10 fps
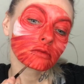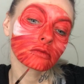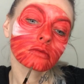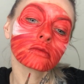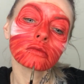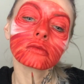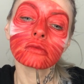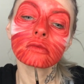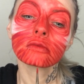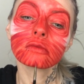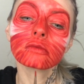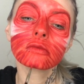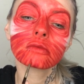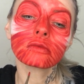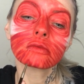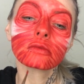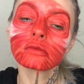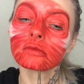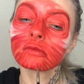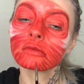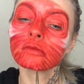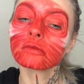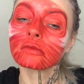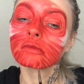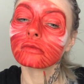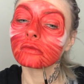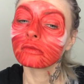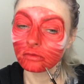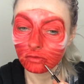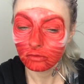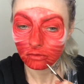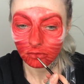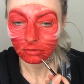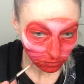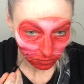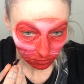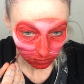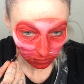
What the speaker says: Even though later on I cover it in blood, so it doesn't really matter what I'm doing right now.